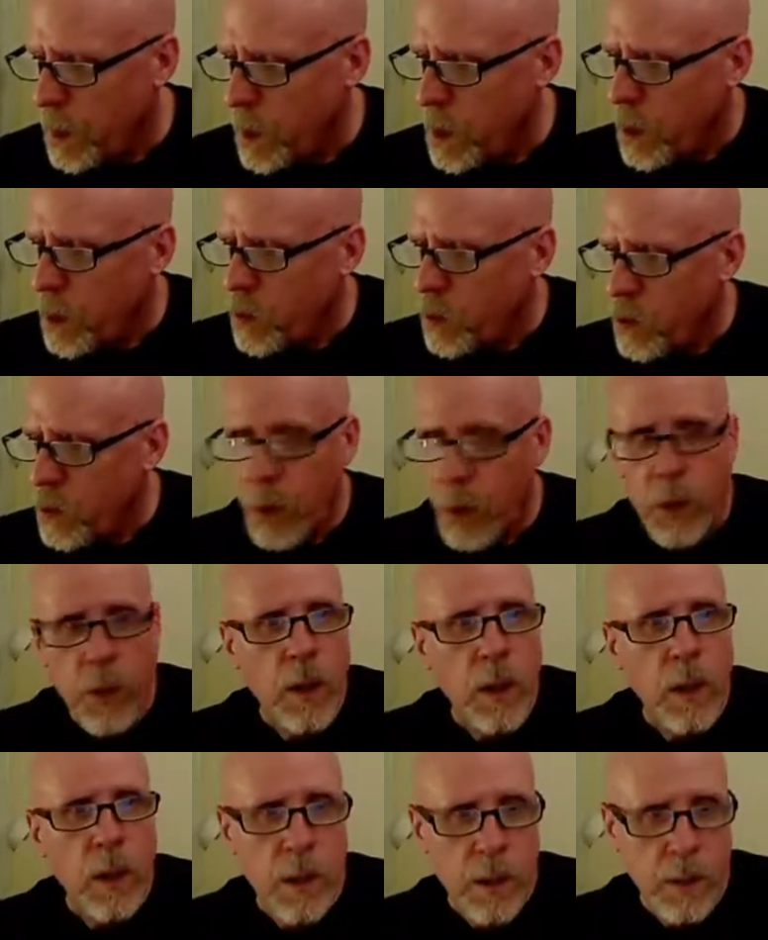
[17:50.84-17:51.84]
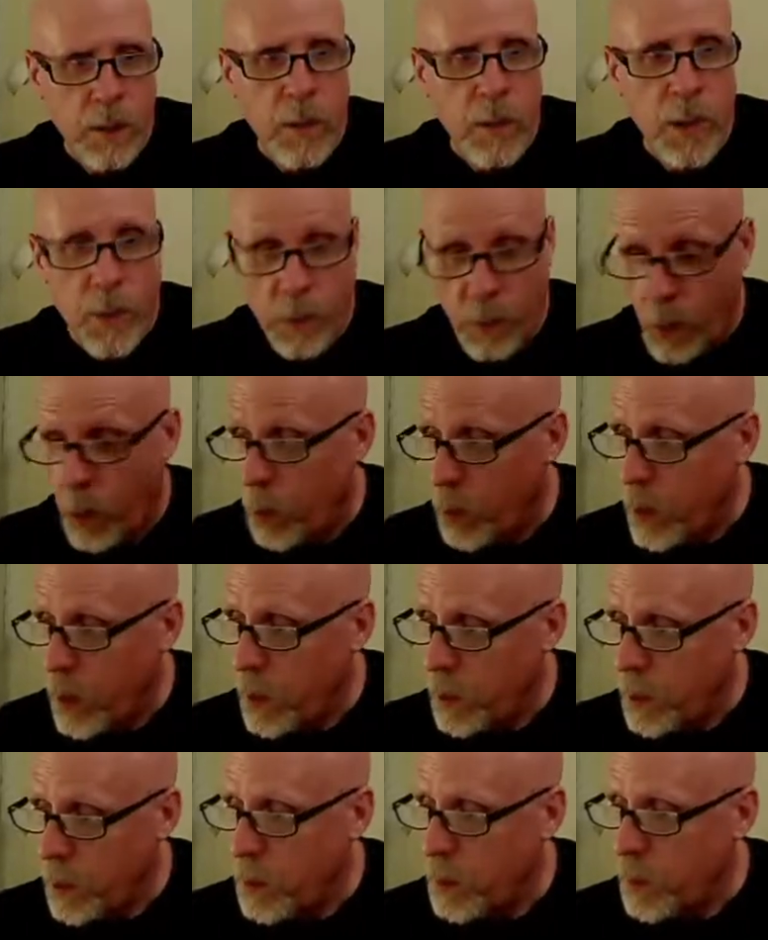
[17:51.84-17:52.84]
So if we wrote
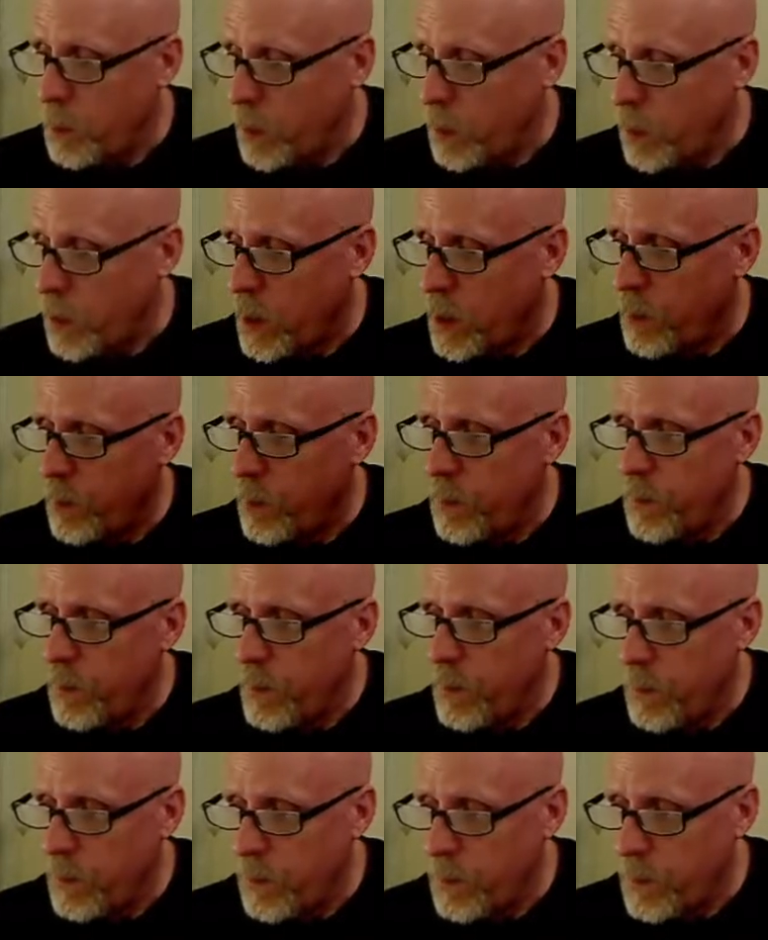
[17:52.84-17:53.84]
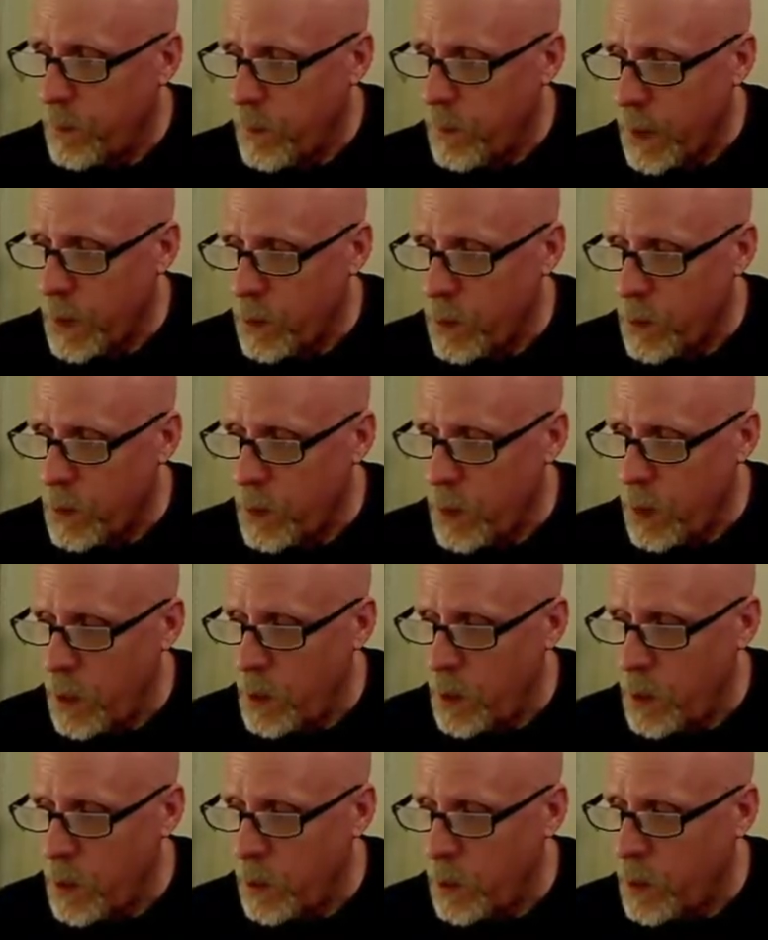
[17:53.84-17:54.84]
out the prime
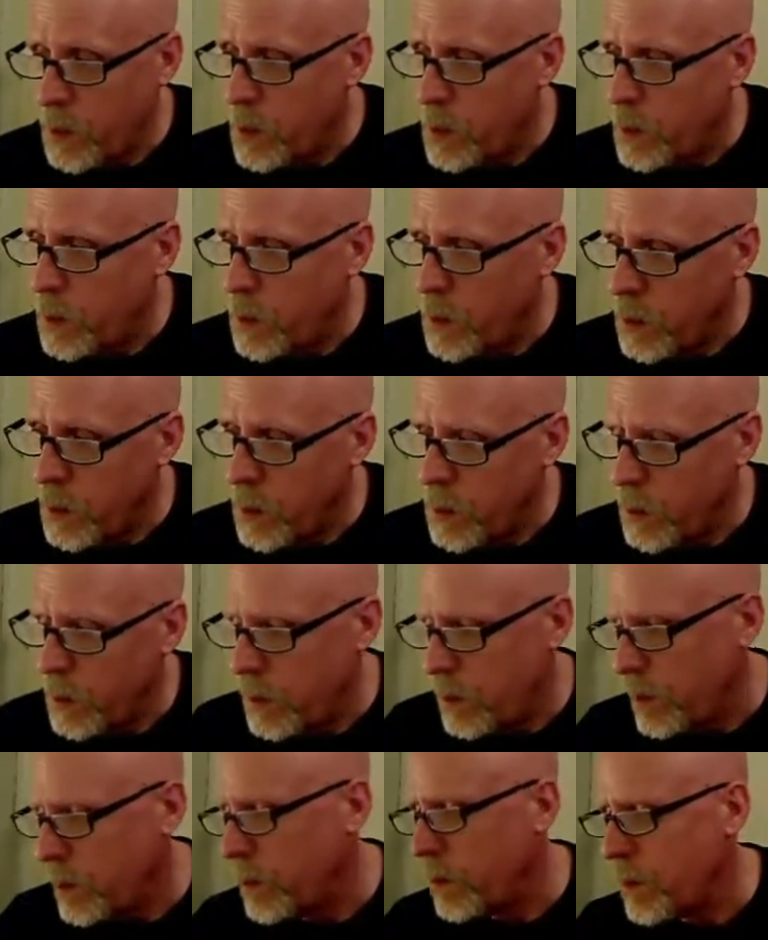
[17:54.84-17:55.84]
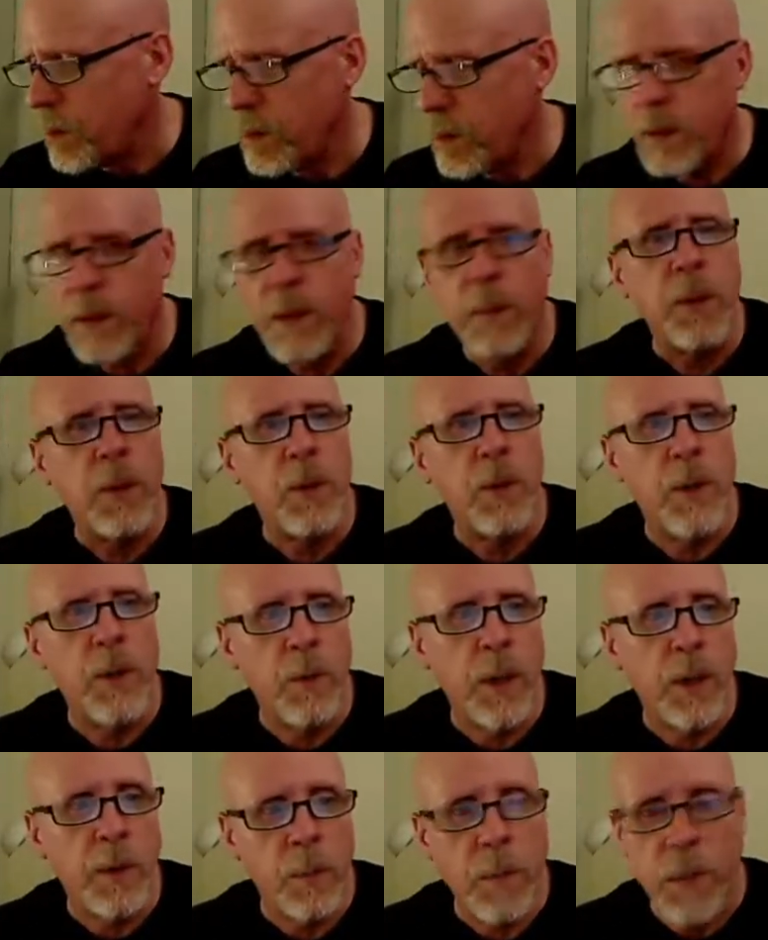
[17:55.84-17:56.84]
factorization of this, typically you
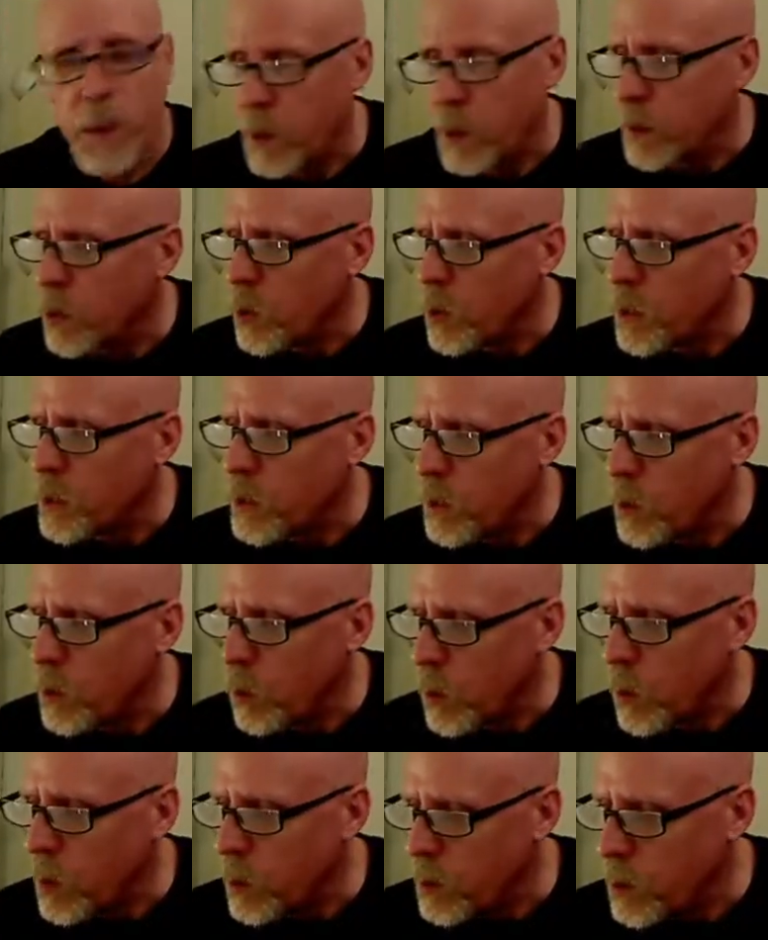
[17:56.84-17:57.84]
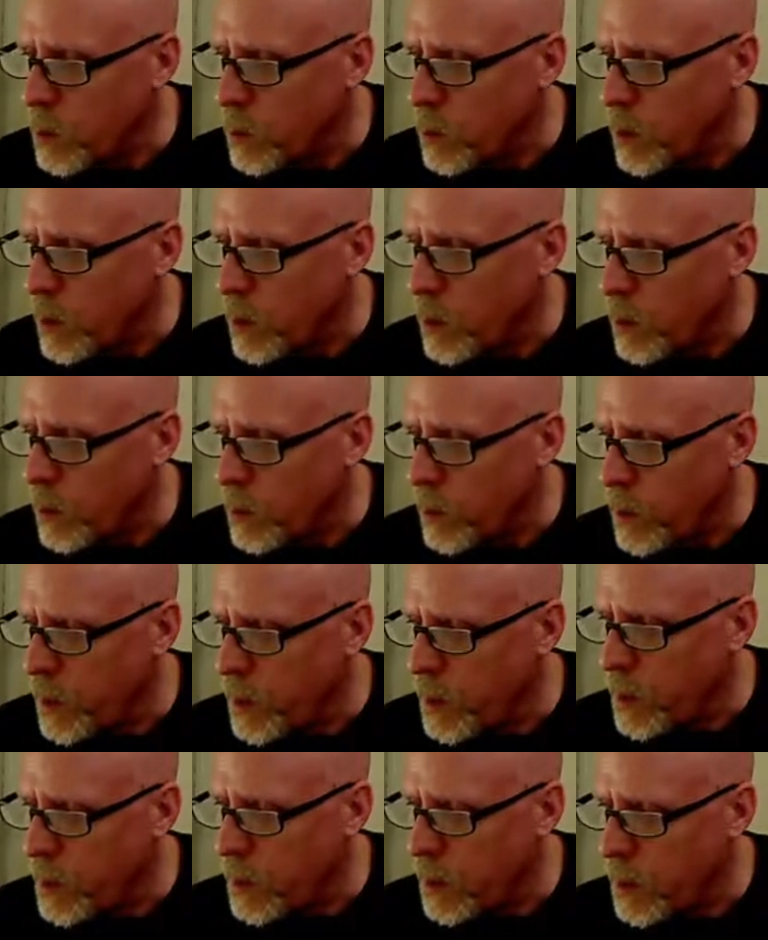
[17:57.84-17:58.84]
write them in increasing order, so we get
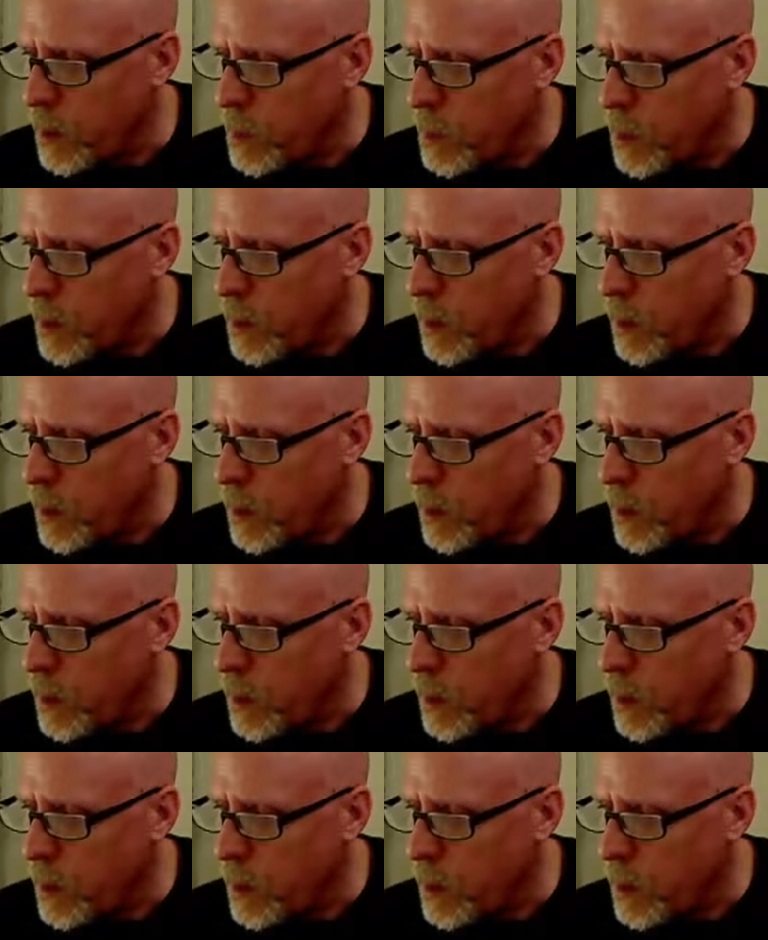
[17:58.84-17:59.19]
3 times